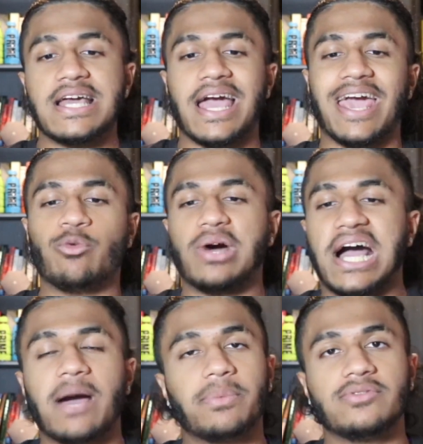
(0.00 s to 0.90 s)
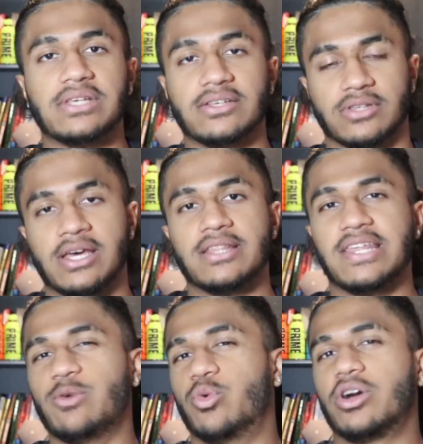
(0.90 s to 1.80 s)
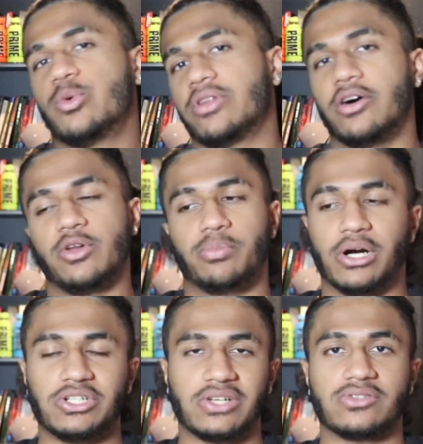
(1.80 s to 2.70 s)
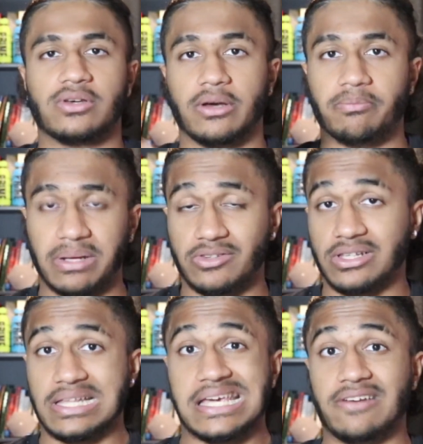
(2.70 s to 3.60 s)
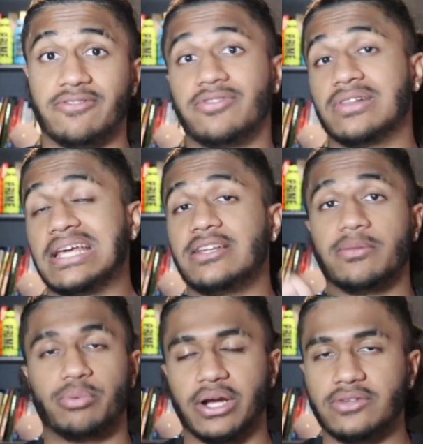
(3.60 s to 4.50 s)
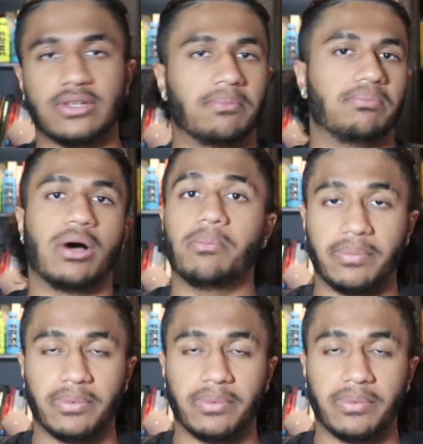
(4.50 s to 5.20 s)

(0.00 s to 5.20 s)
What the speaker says: And what happens is they work with other projects to basically inflate the price and pump up the